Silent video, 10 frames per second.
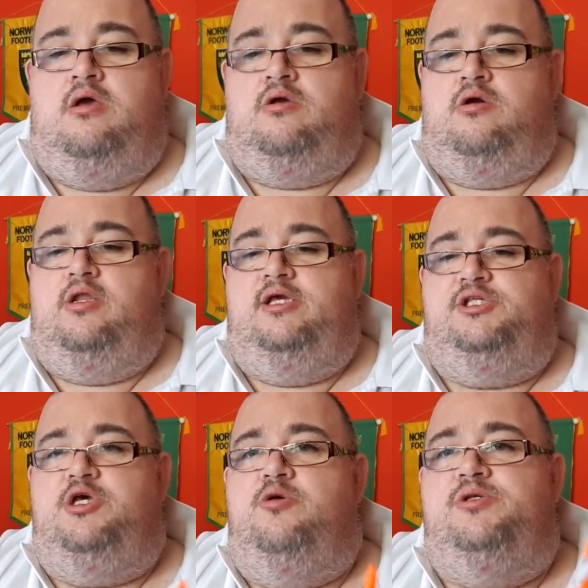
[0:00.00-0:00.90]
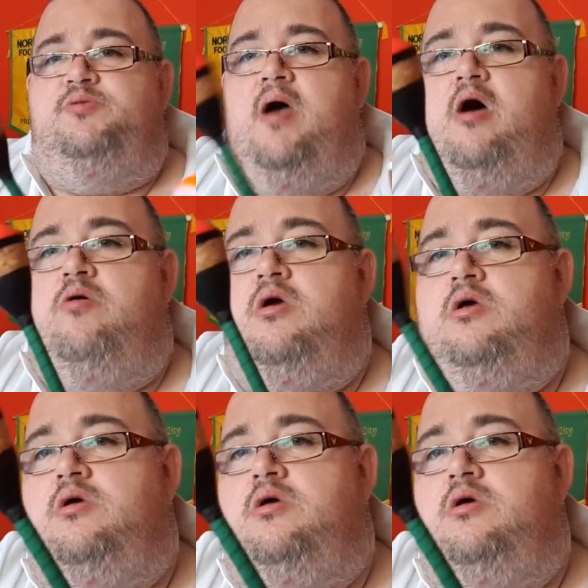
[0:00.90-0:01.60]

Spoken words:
I've got these two as well.